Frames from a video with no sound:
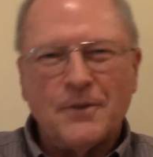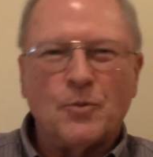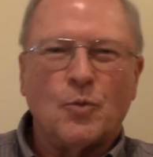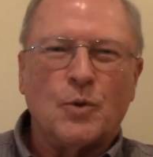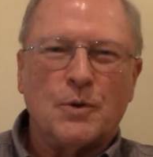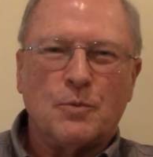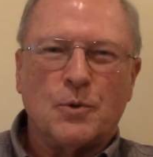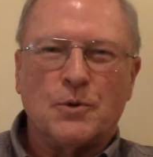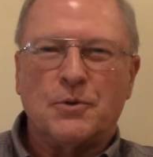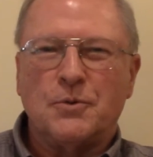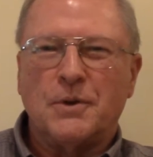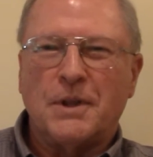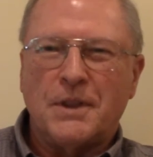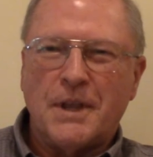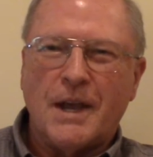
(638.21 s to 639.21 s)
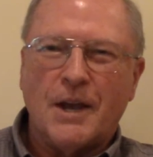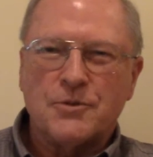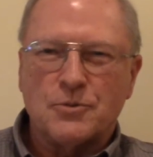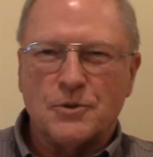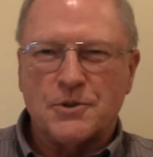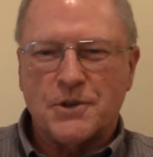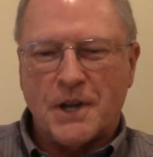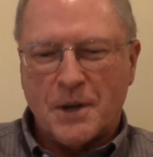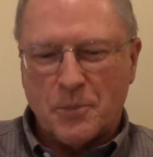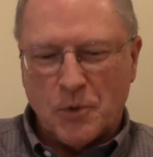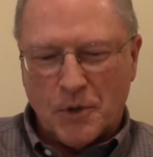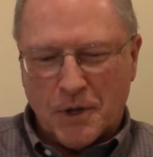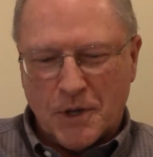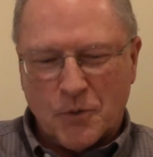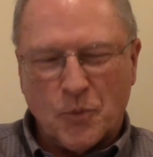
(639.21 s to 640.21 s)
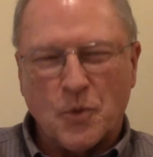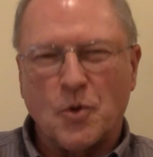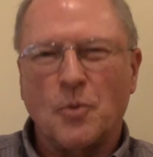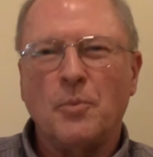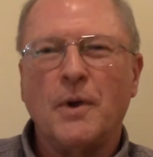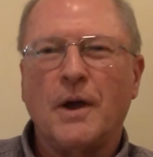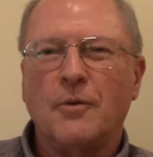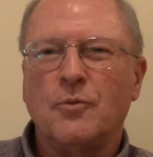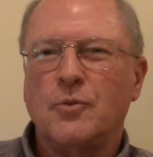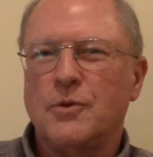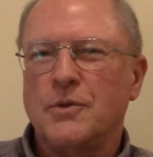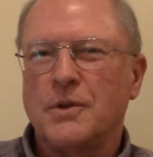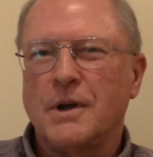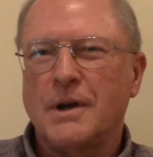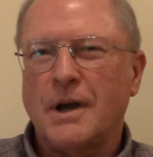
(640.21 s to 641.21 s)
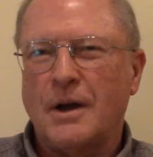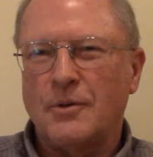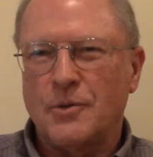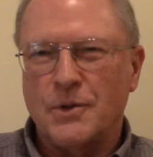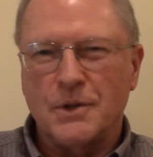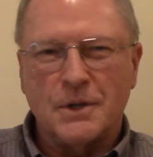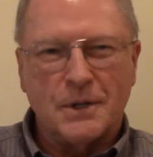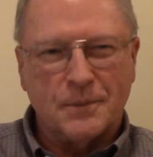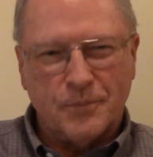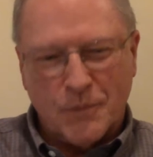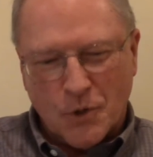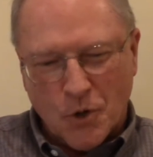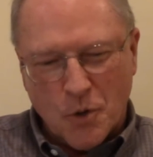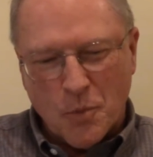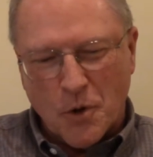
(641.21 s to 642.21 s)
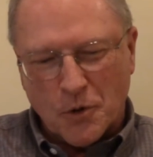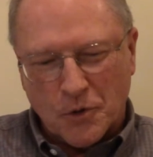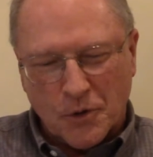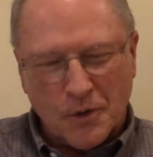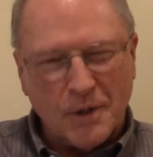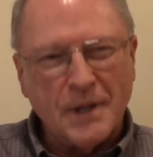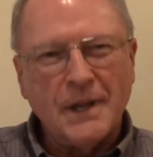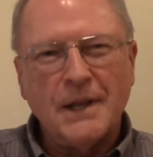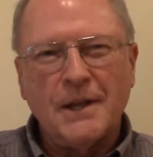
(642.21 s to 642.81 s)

were doing the actual sampling, and we were met with a homeowner